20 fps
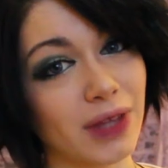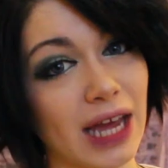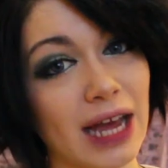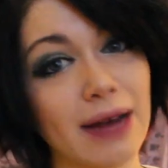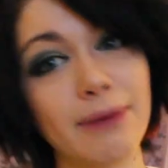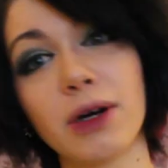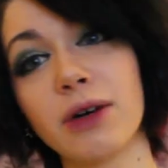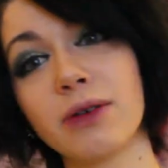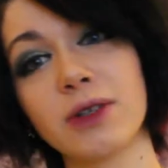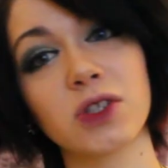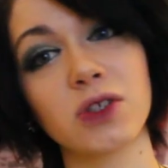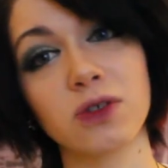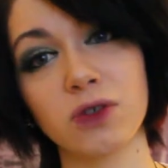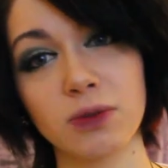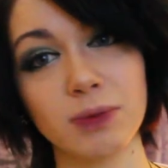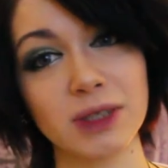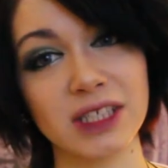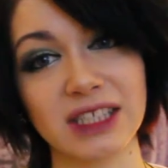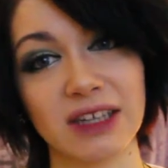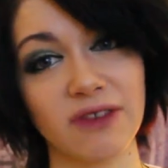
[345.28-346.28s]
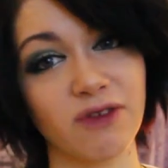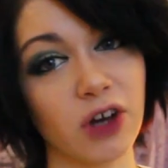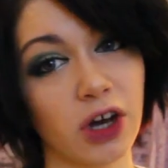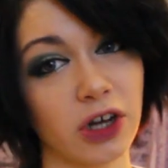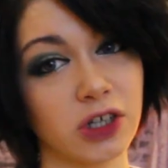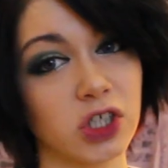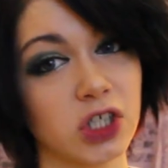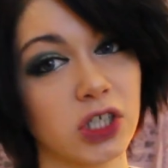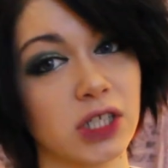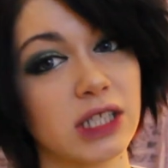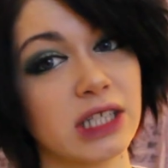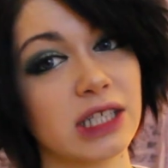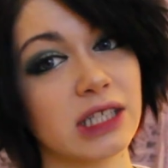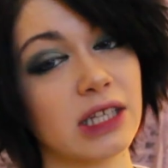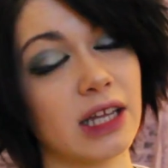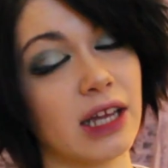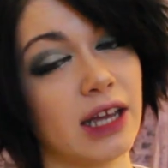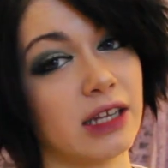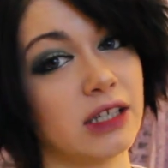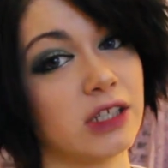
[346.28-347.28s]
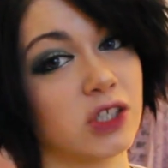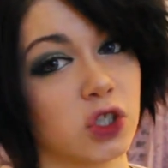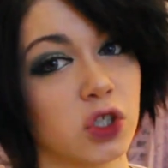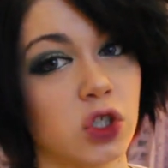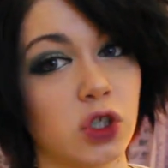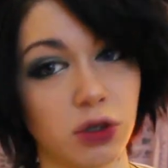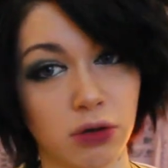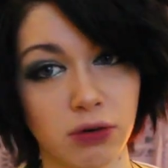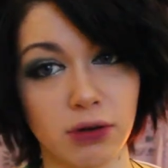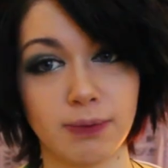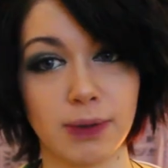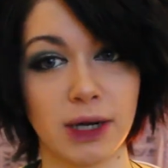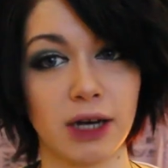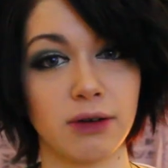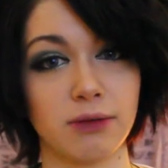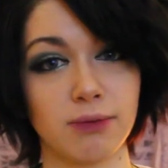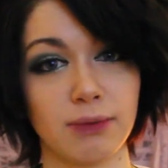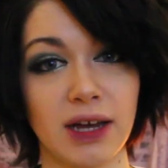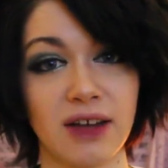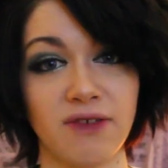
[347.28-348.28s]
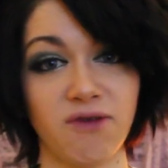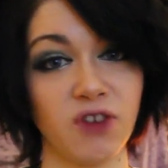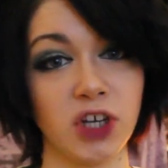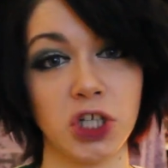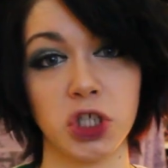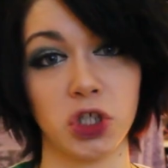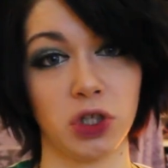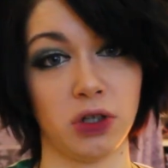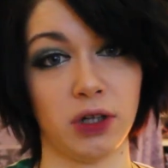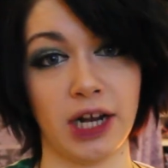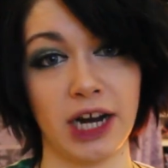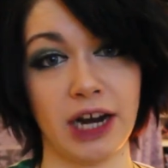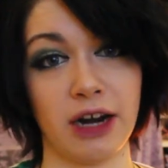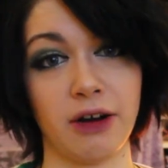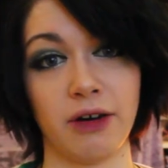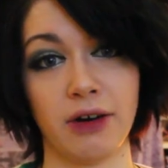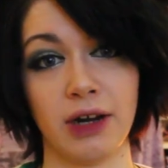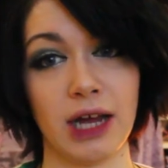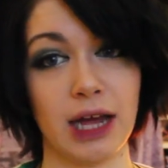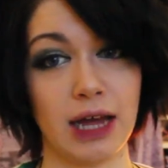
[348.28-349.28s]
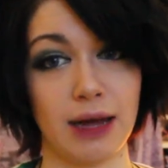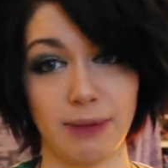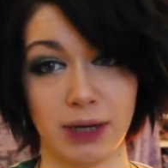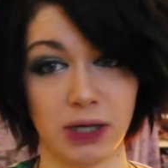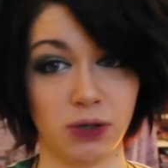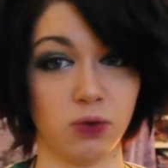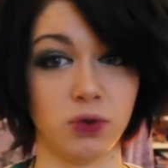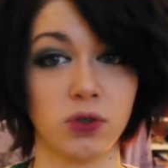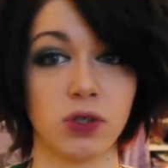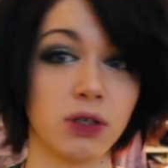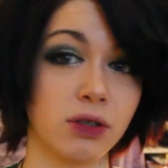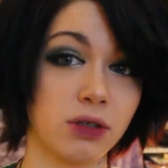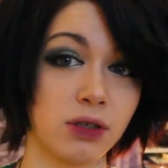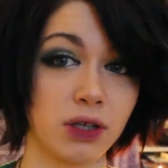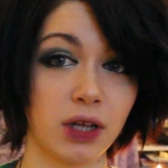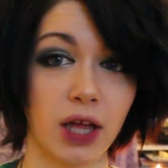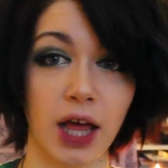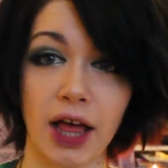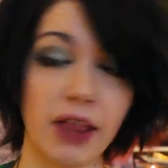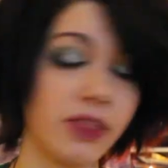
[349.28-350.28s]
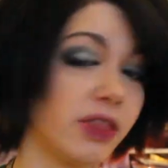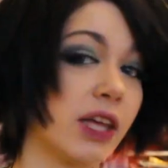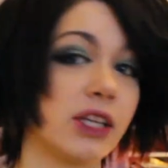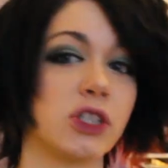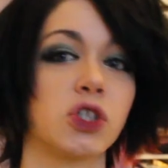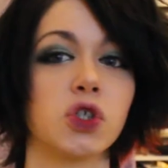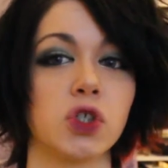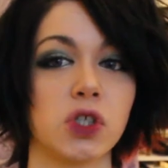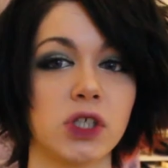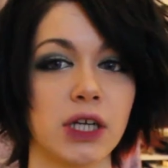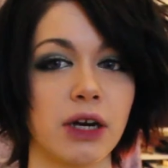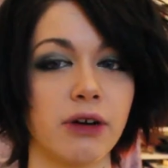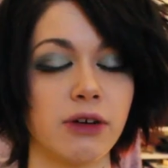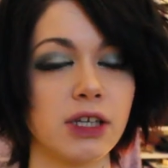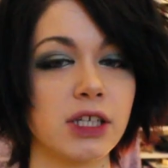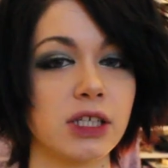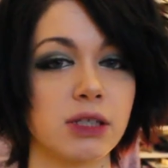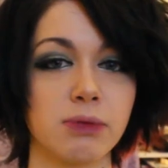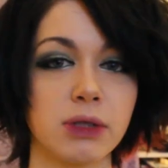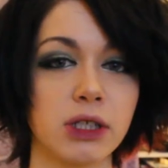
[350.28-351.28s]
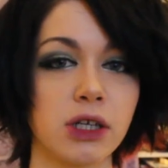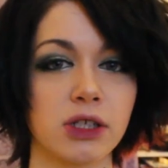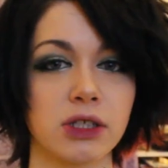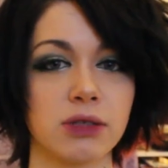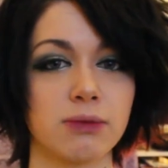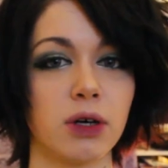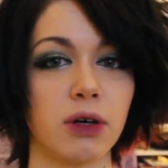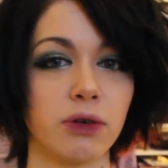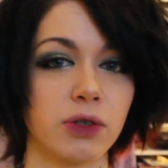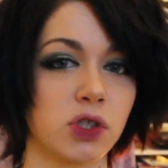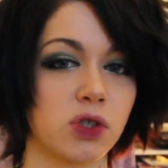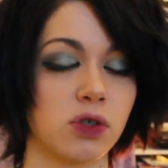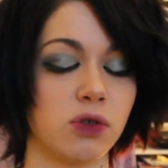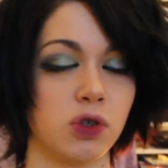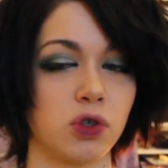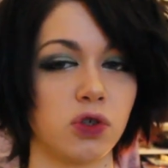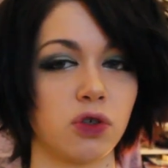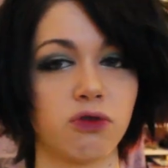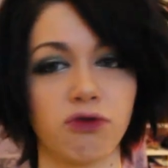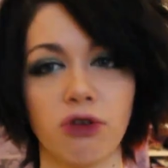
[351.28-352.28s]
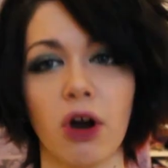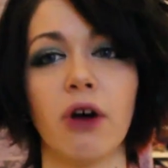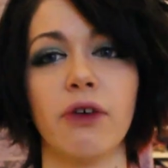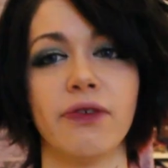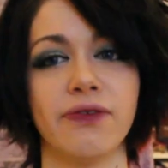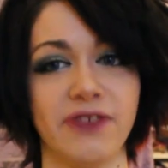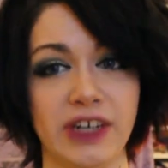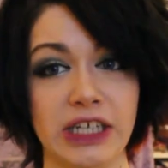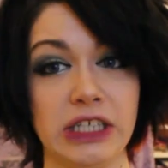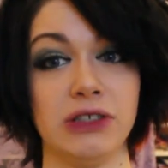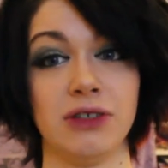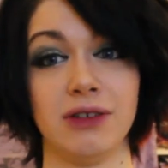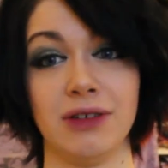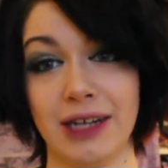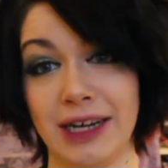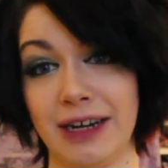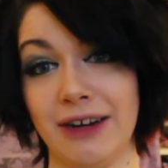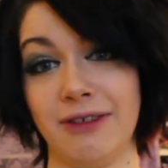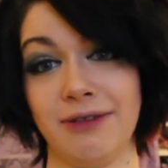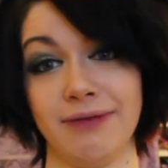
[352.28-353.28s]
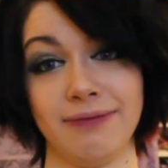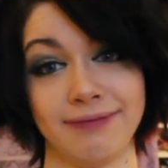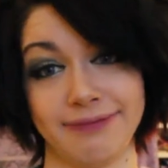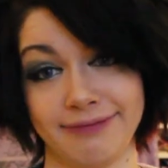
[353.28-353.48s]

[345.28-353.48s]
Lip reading: I'm always going to be self-conscious and insecure about my facial hair amount, and that's just how it is because I'm always going to grow facial hair.